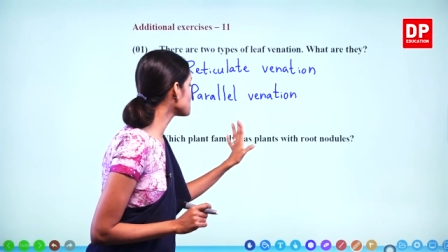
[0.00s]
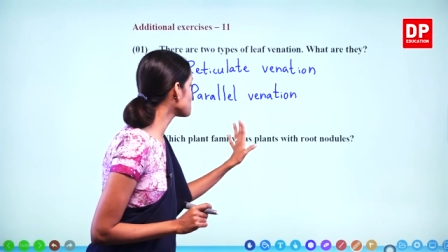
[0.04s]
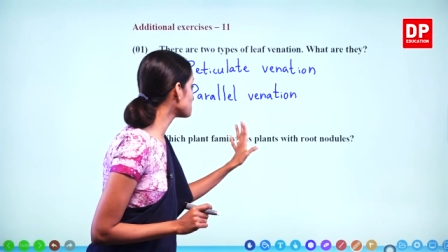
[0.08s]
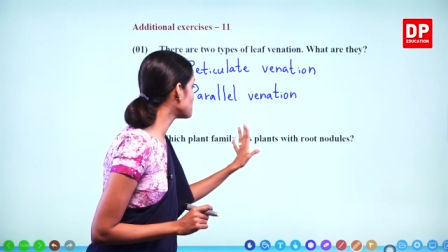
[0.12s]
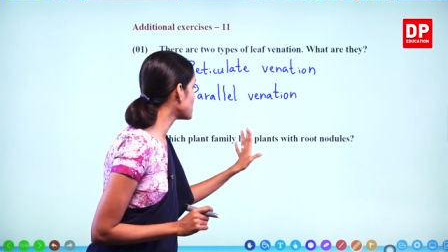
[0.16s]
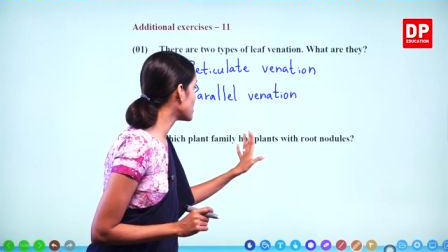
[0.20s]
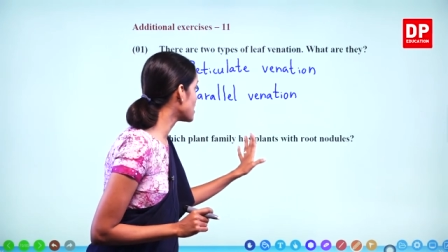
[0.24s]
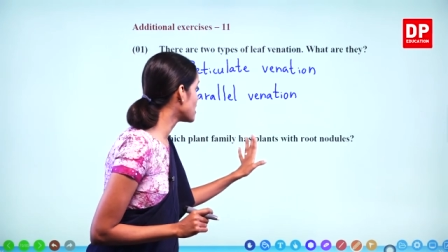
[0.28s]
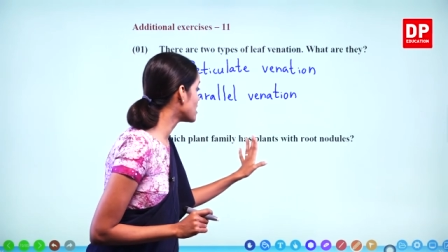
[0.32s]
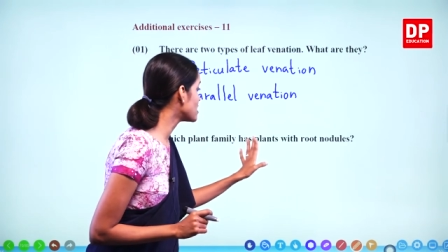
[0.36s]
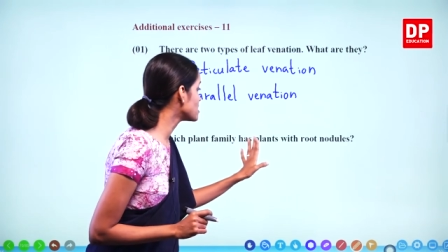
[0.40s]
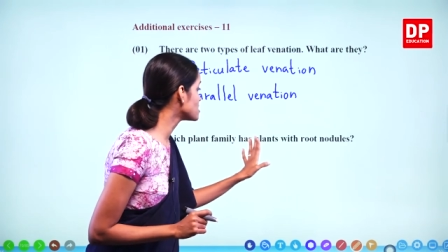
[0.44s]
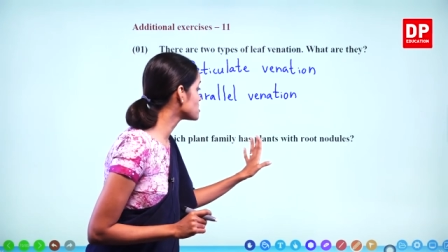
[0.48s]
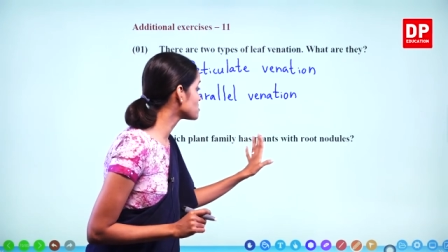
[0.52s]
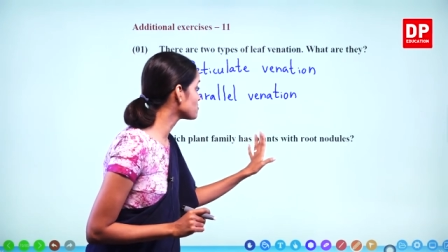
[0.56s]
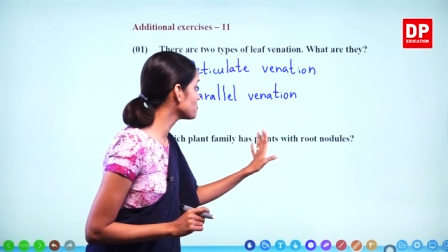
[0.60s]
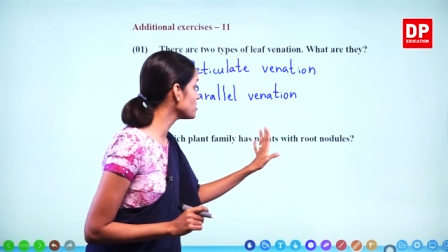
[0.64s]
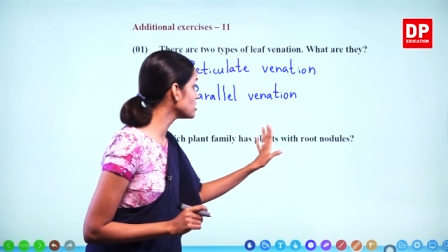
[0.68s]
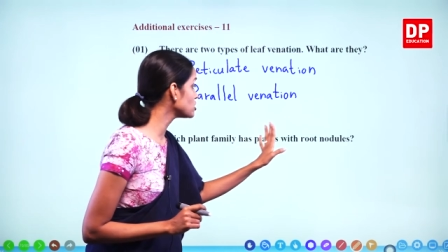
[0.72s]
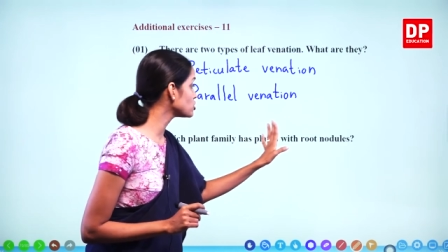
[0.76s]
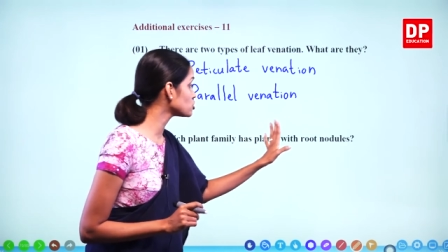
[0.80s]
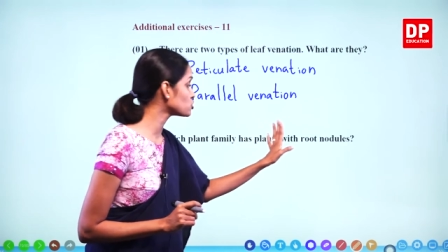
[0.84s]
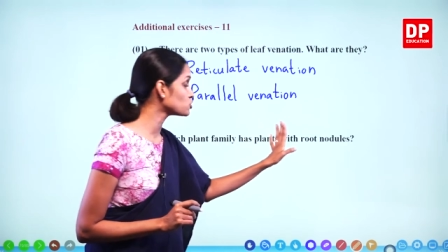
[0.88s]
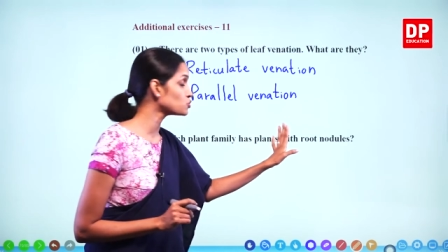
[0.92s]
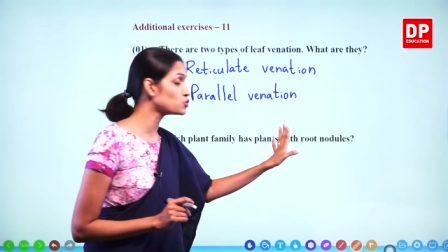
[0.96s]
plants
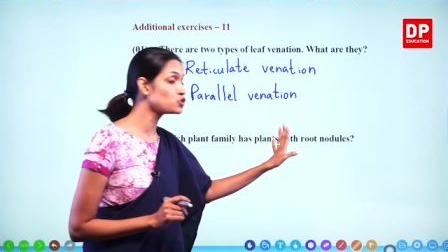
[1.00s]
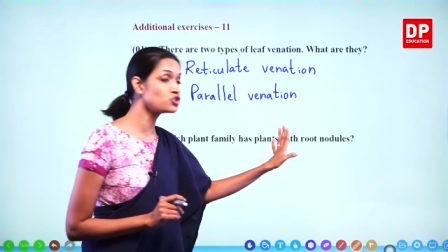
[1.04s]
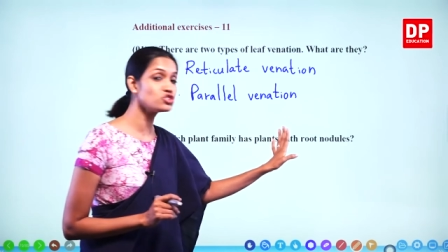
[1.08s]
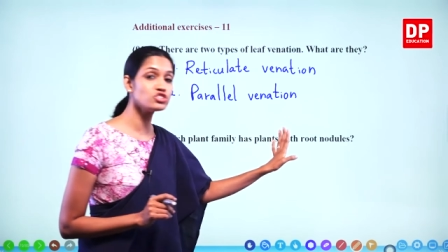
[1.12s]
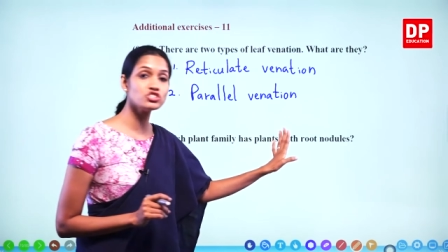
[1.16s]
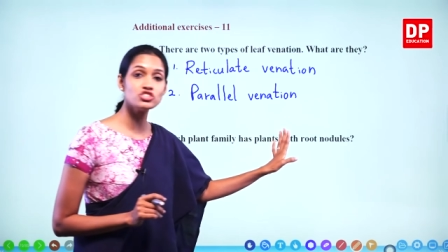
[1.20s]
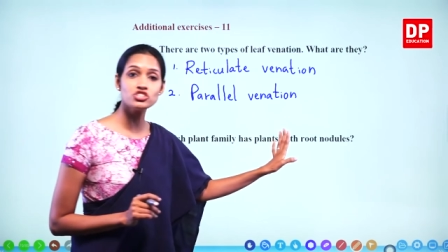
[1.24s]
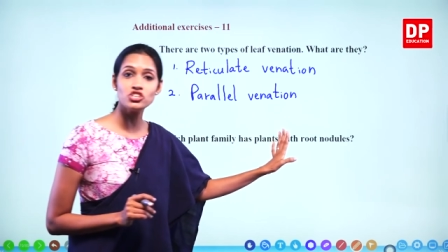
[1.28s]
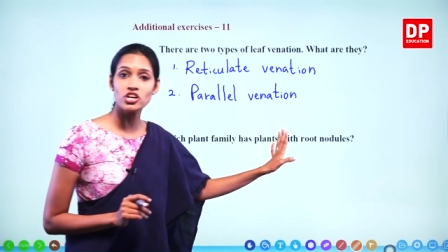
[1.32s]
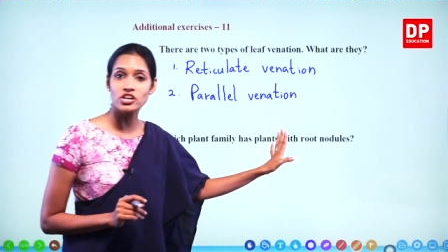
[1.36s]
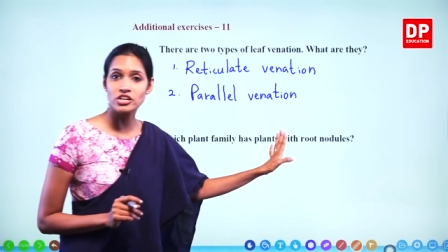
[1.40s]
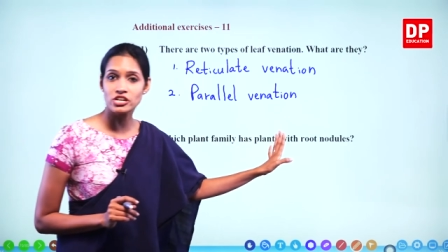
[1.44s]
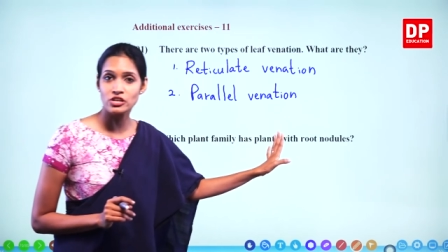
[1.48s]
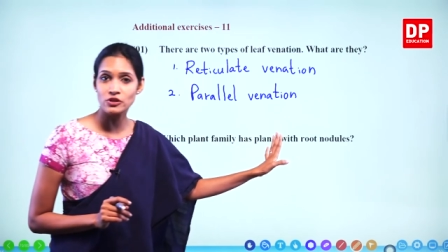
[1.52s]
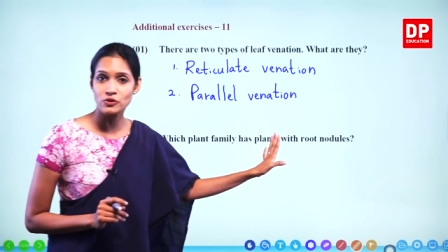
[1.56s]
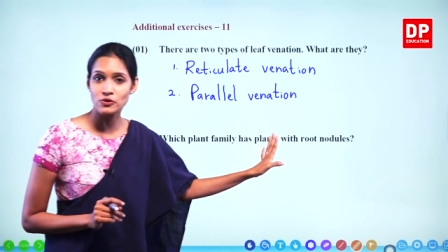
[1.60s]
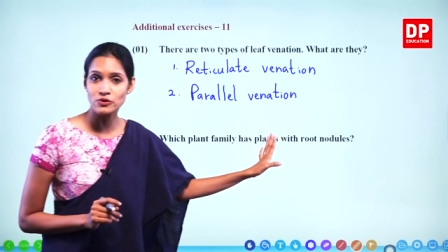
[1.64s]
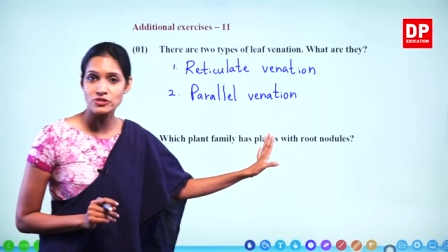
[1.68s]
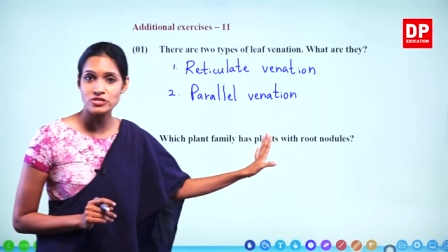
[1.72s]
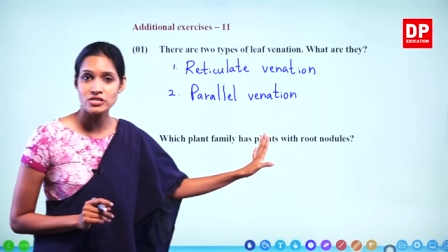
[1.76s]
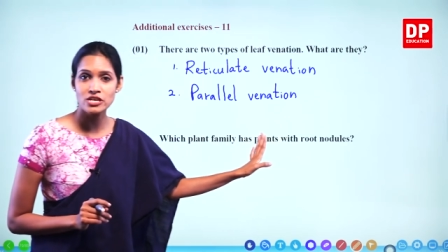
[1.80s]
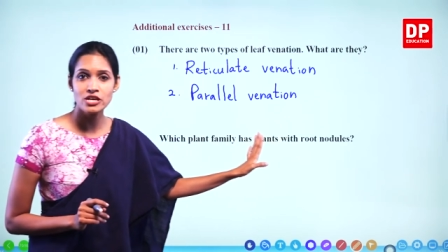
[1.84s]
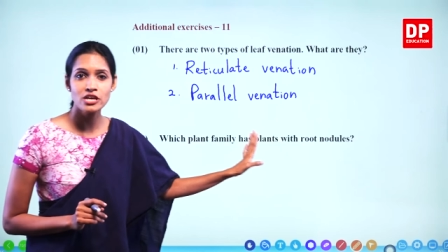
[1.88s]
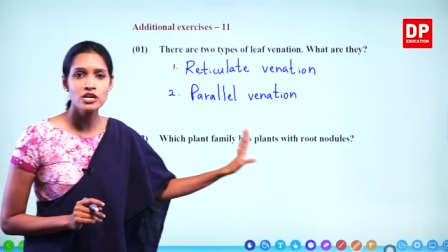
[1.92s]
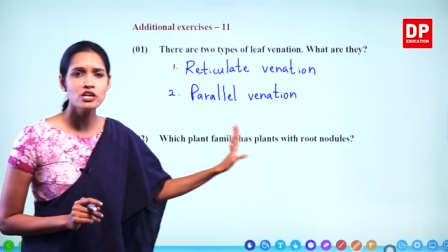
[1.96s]
with root
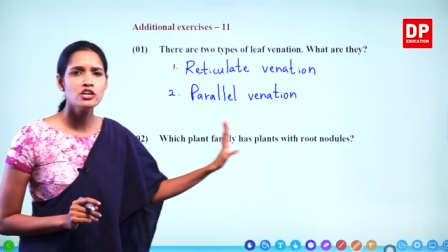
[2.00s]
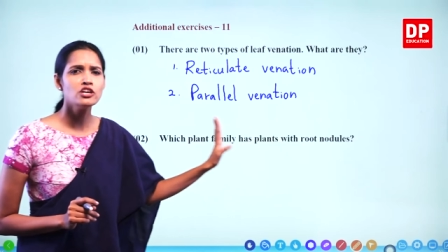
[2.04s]
nodules?